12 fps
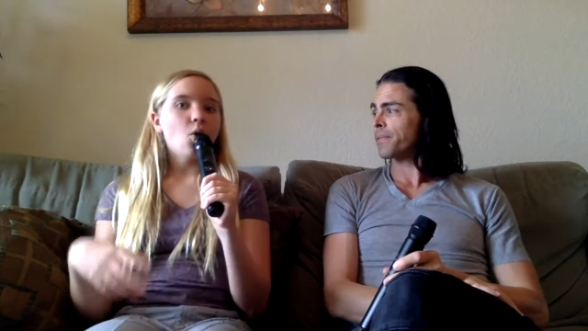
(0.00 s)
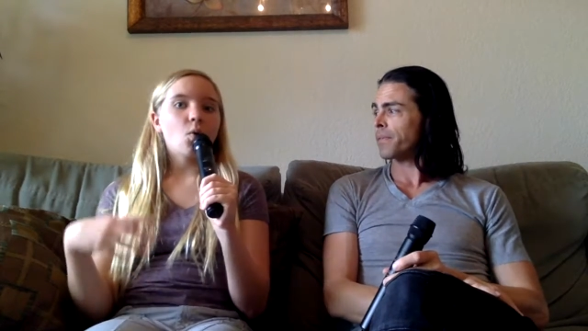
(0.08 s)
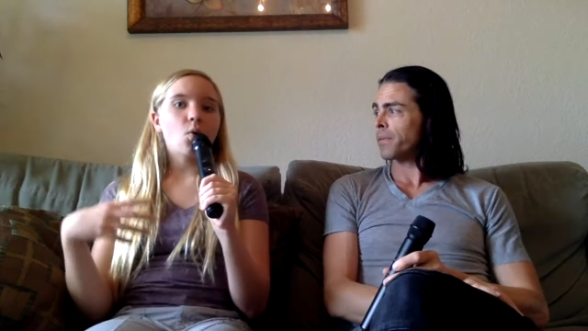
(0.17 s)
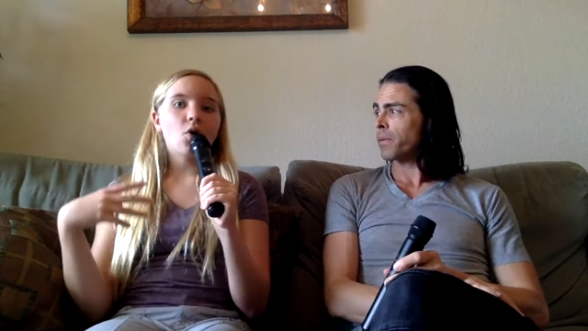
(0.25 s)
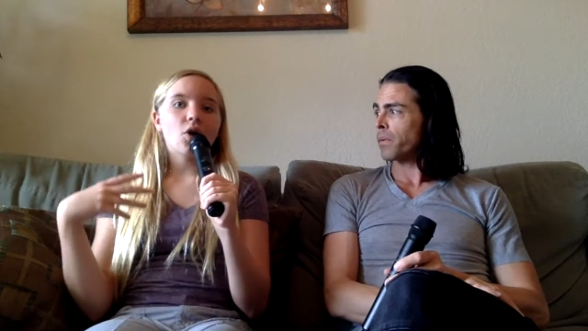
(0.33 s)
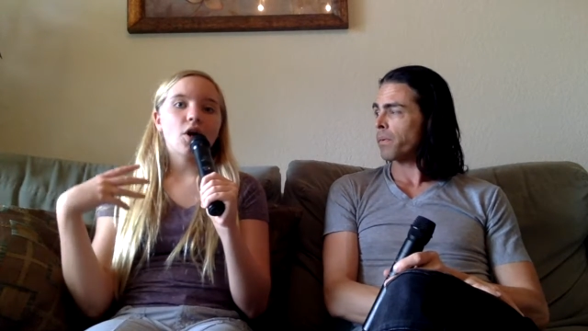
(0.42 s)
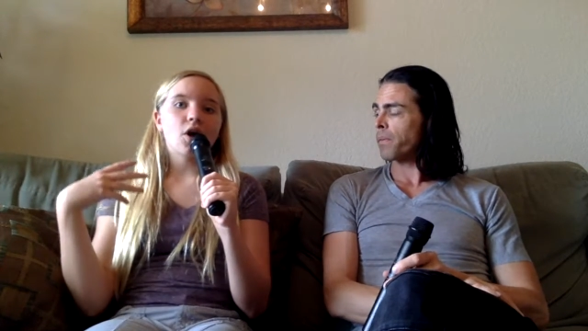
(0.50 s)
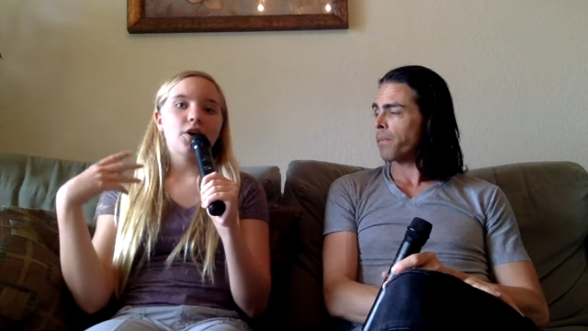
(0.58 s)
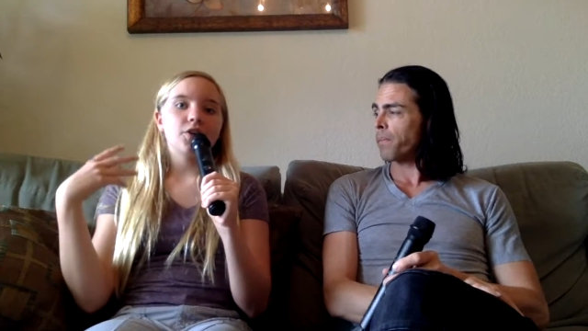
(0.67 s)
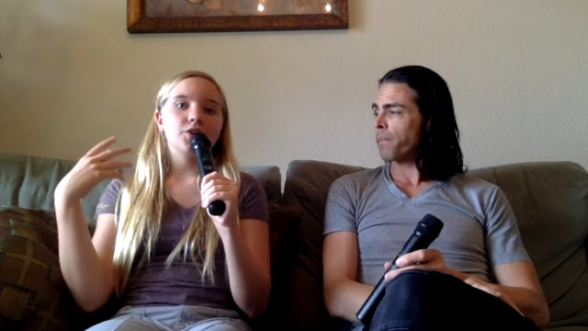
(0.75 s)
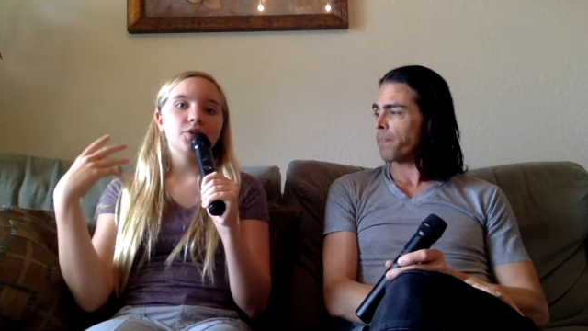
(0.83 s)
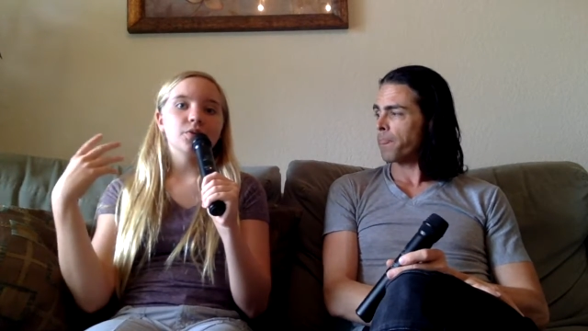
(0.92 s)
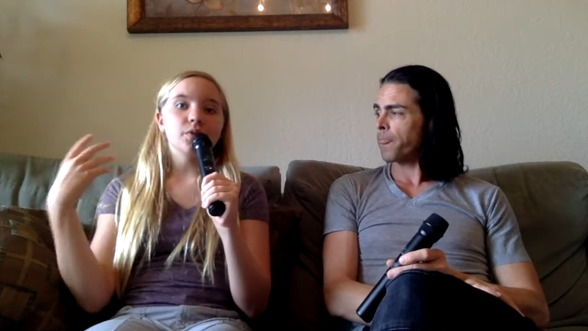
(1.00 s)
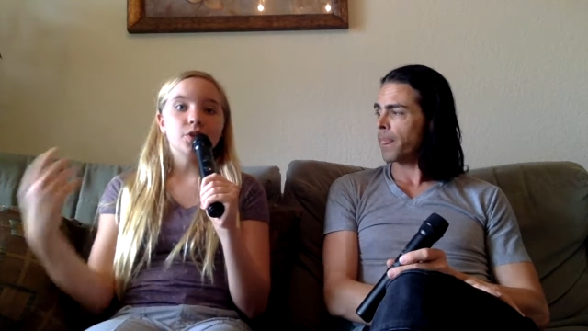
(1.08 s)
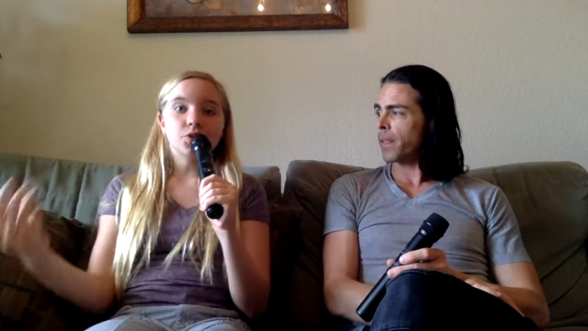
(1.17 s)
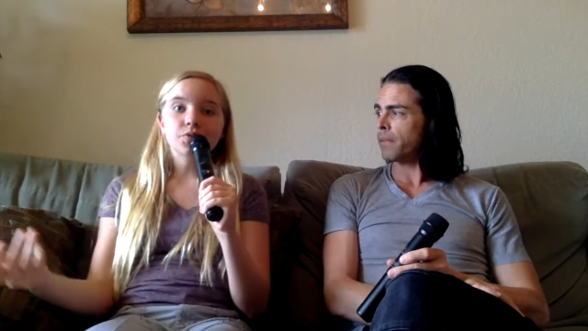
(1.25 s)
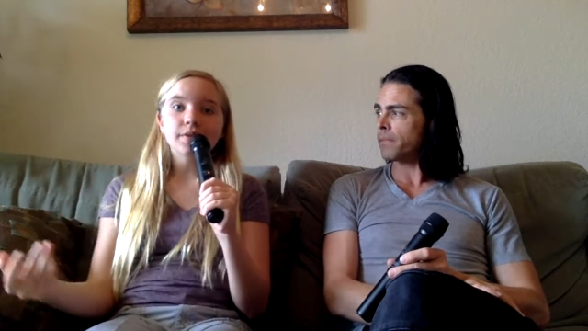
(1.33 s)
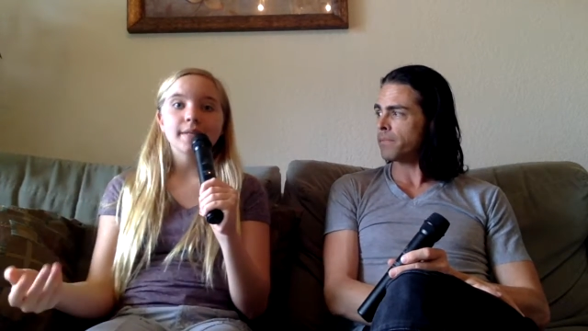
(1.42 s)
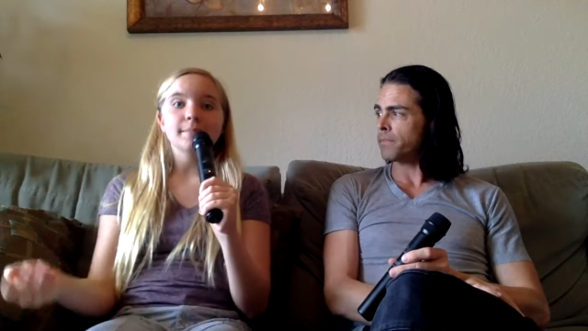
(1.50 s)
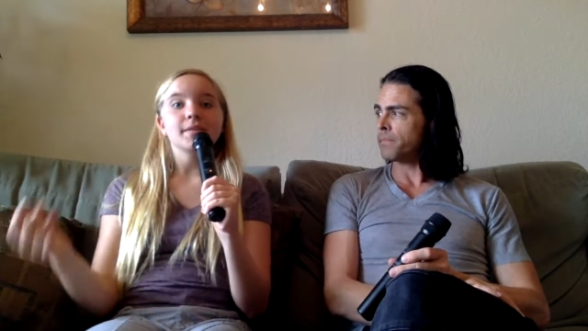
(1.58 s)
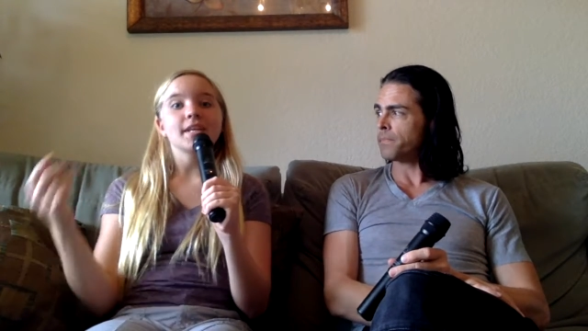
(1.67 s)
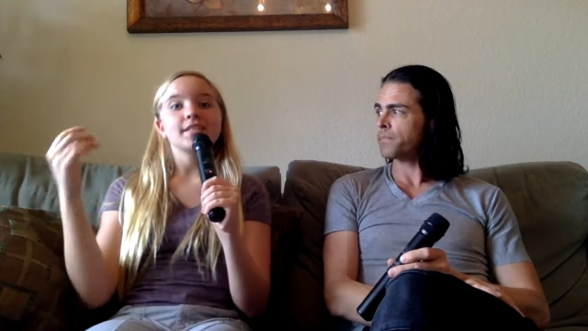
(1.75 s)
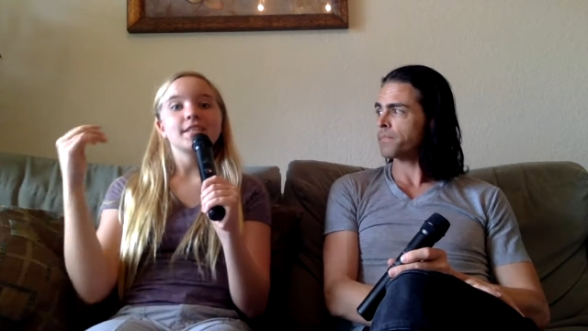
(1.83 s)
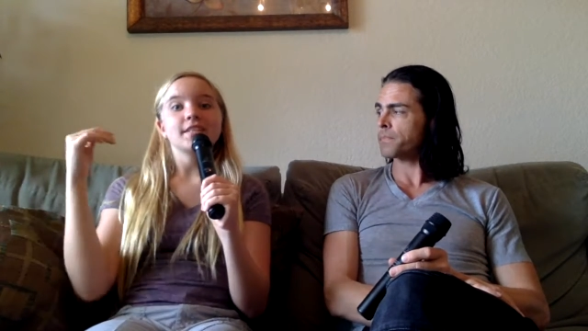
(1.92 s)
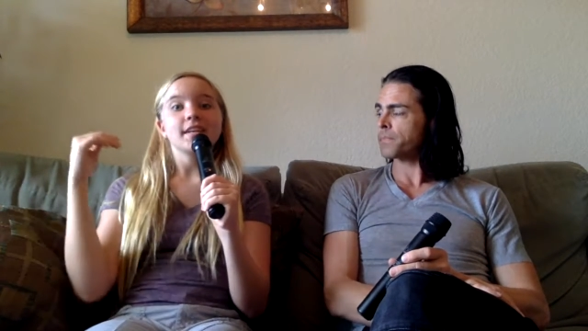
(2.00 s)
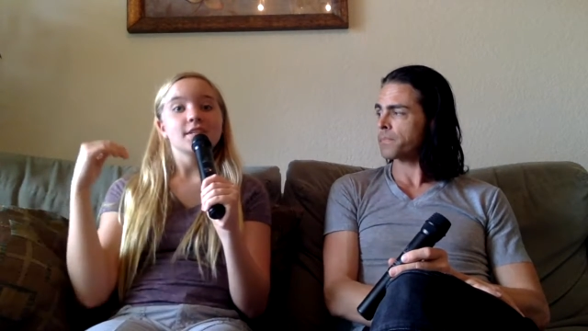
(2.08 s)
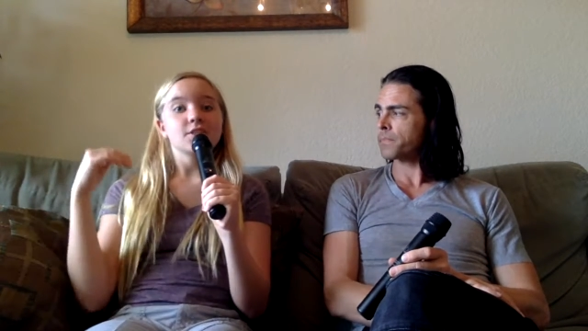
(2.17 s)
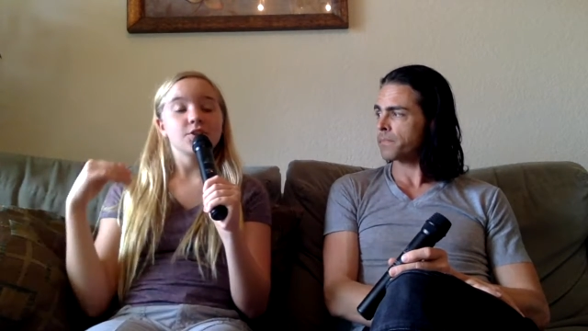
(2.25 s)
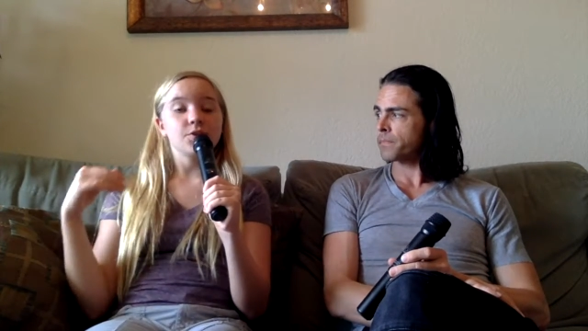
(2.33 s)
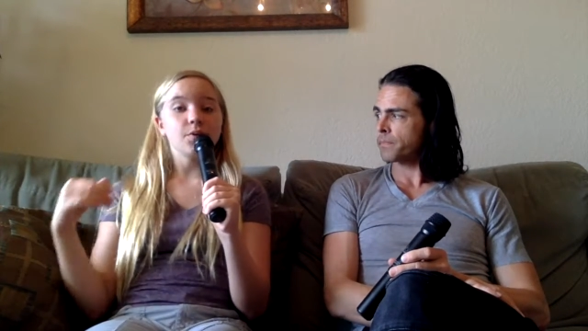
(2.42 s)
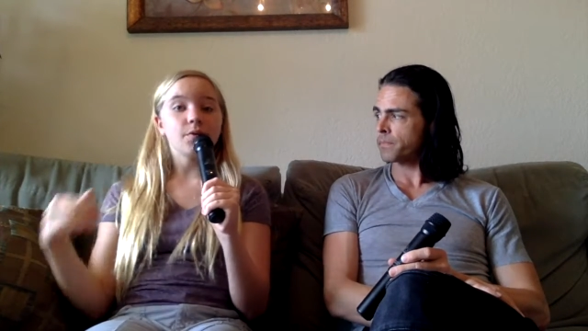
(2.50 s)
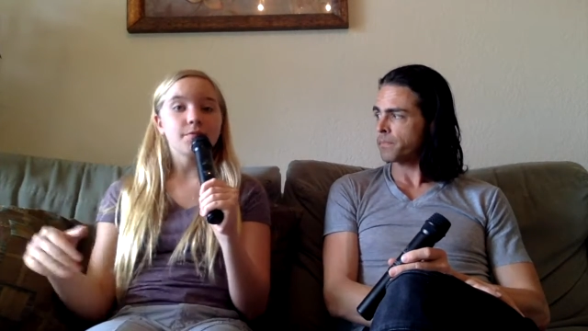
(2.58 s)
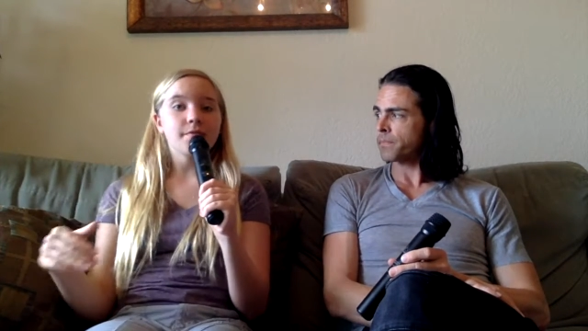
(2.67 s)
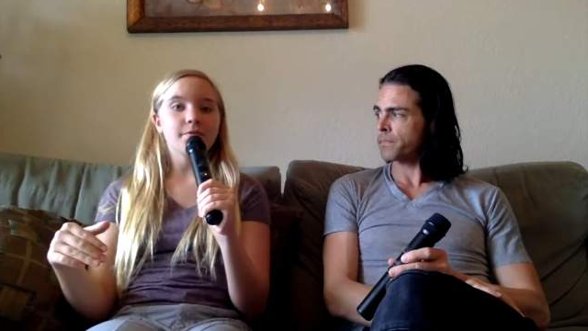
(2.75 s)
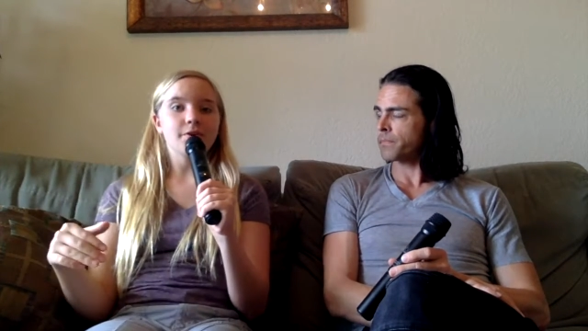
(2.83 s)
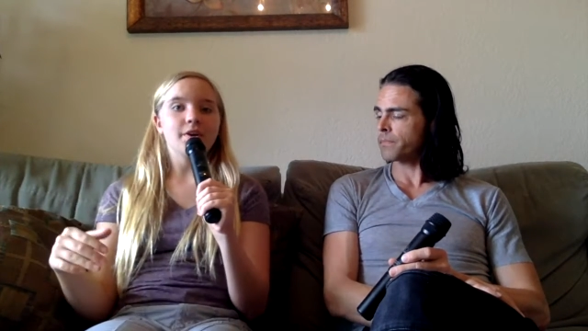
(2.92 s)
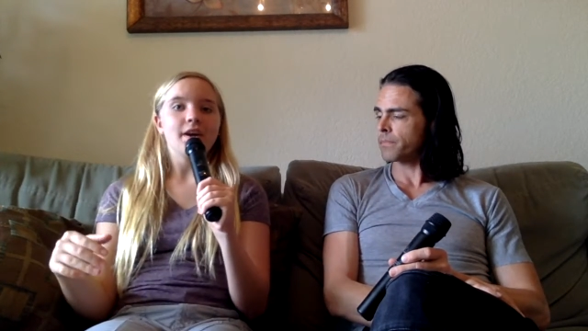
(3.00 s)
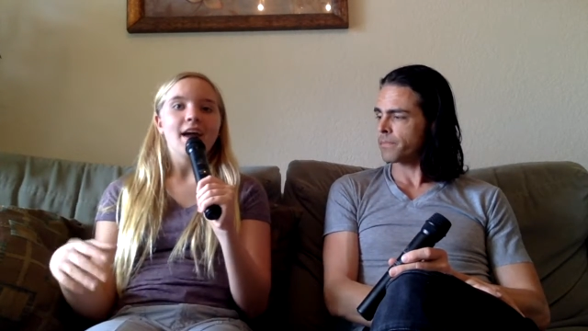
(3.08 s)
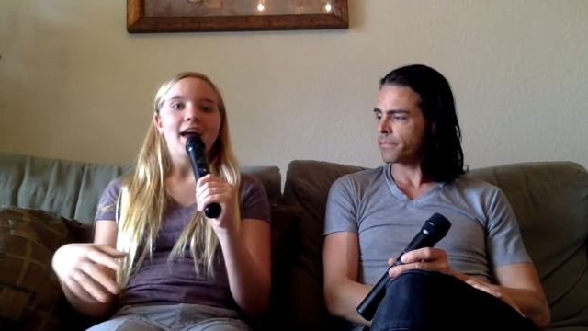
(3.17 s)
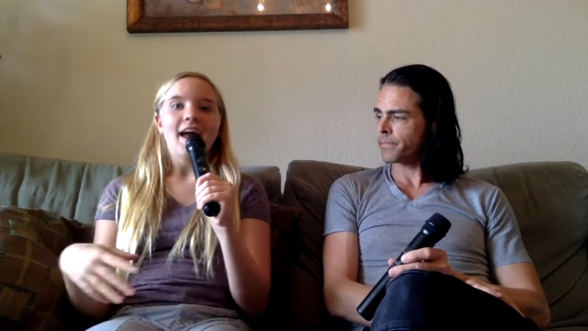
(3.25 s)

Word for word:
Speaker 1: or are you a tree planted next to a river?